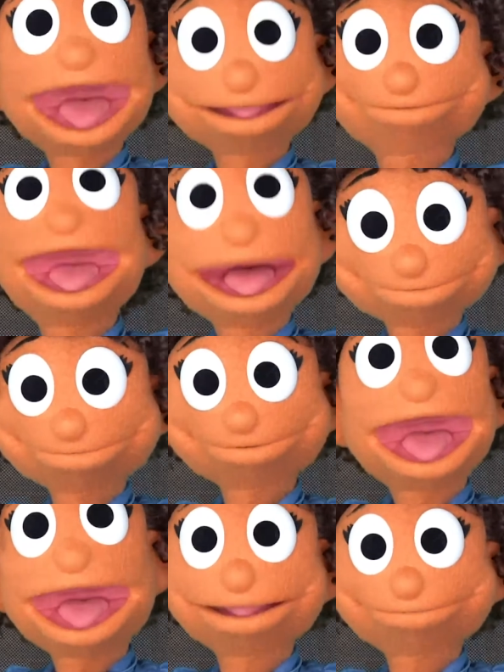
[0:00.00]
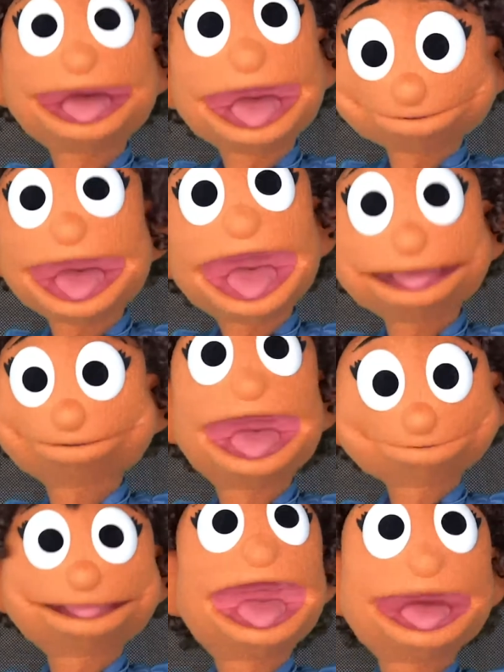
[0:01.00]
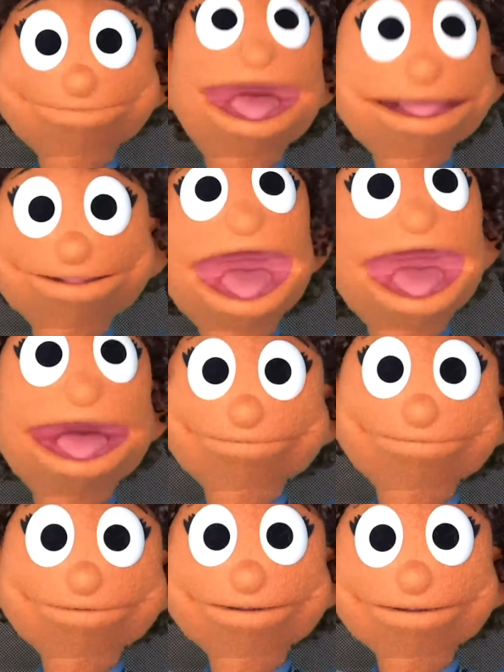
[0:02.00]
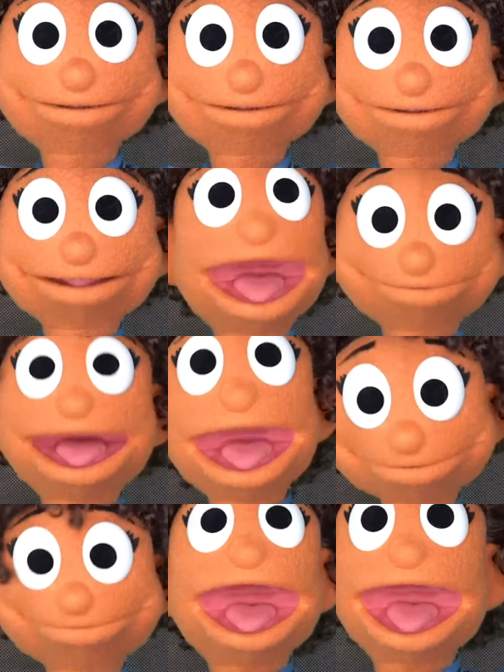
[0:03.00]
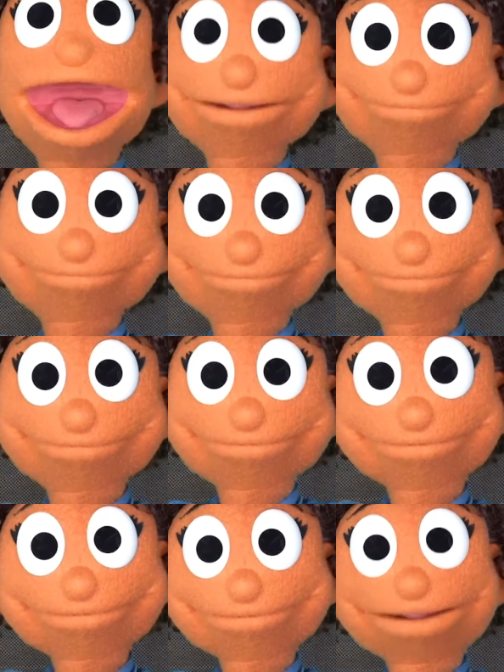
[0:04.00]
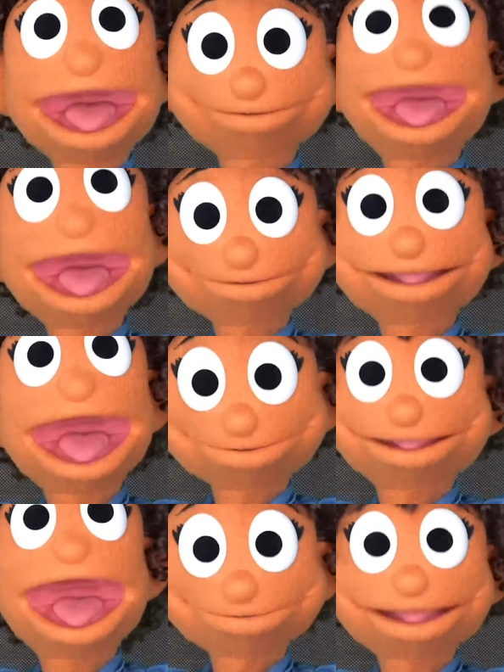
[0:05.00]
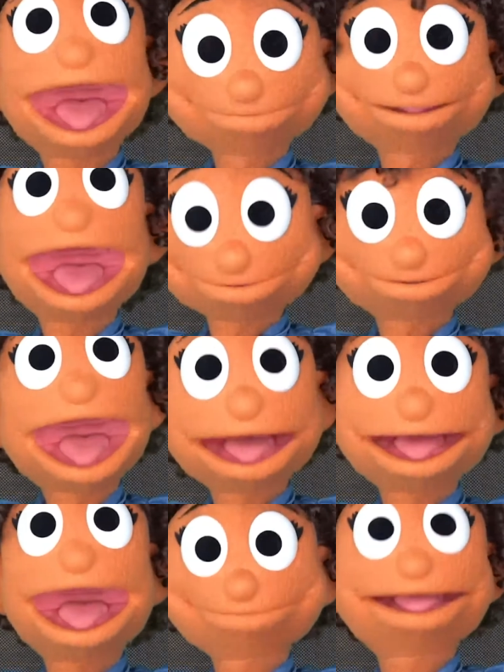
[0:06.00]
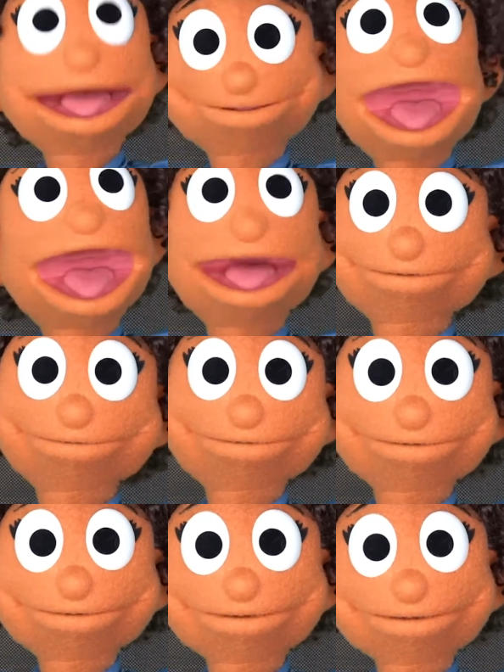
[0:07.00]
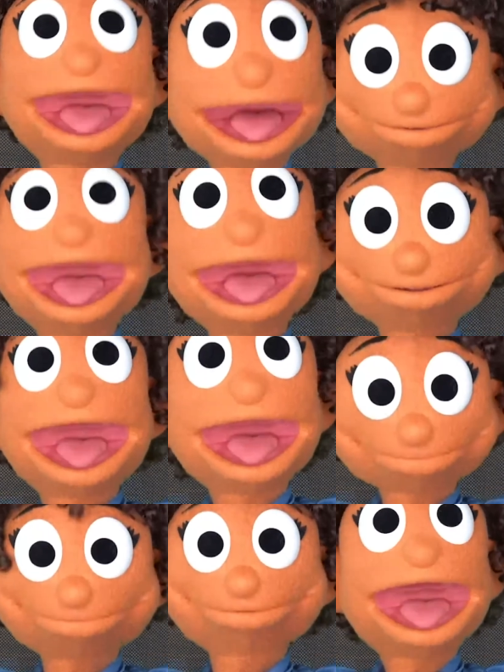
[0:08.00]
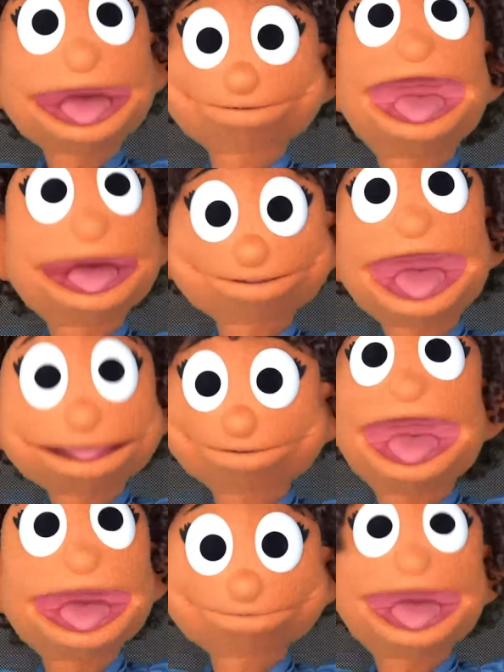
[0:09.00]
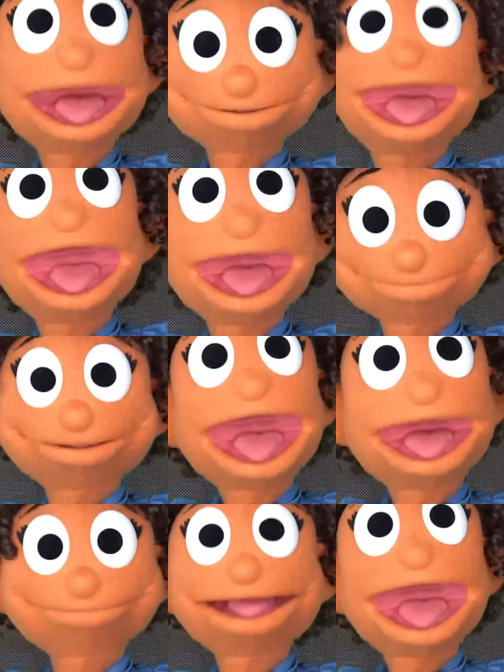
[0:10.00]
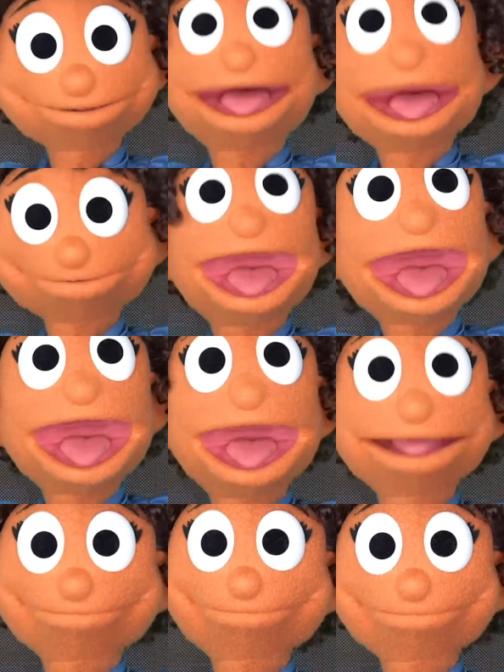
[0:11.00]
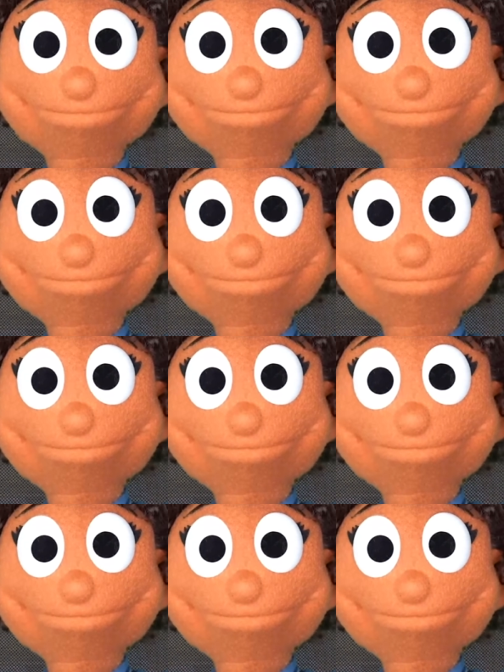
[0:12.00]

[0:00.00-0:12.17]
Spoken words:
There are so many things we can do and become. How about you? What do you want to learn about while you're growing up? Because I really want to learn about a lot of different things.